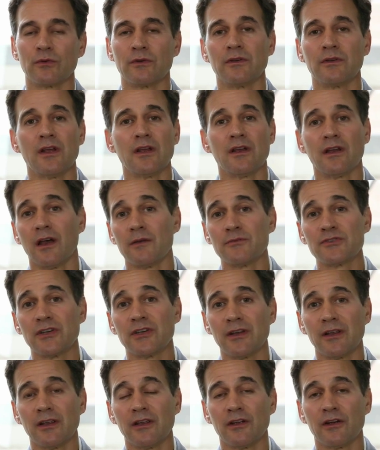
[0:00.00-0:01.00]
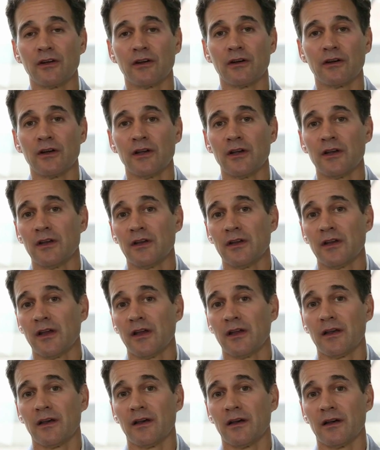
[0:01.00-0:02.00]
When I'm sitting here
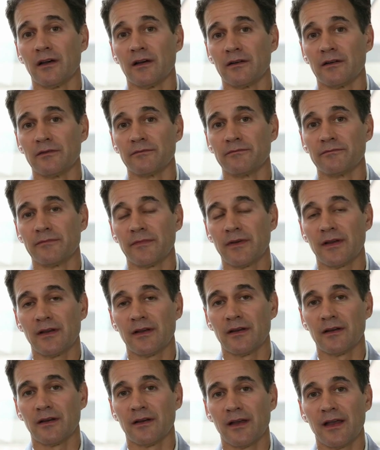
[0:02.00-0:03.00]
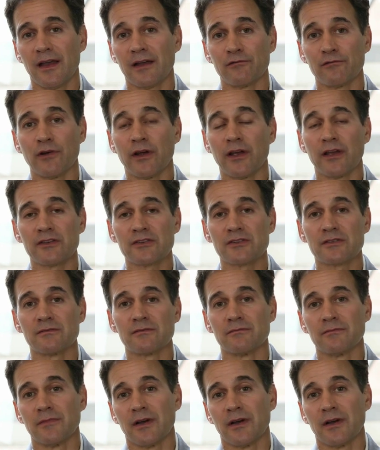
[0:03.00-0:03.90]
at rest,